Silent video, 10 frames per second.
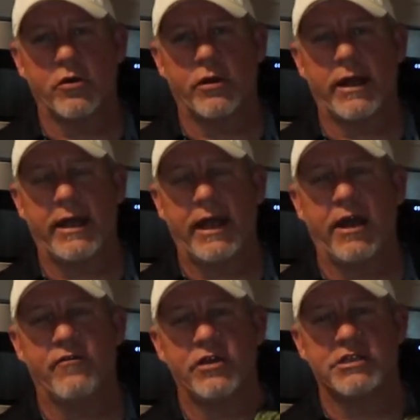going to
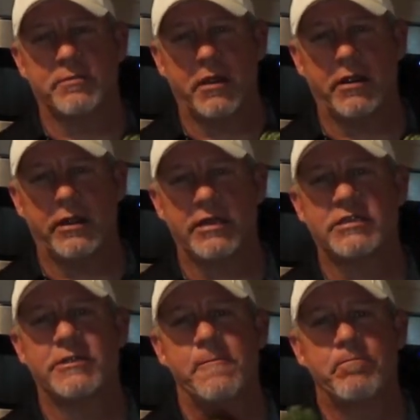have
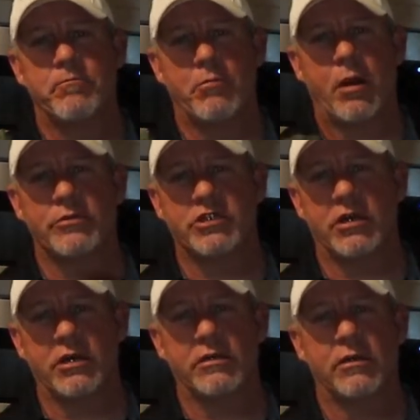asparagus,
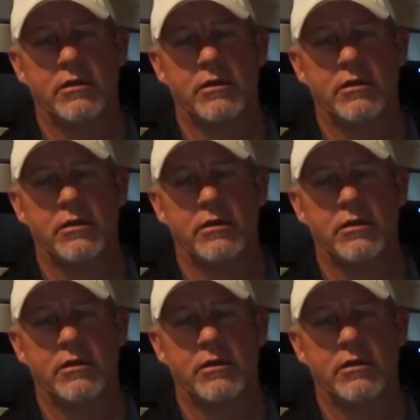Parmesan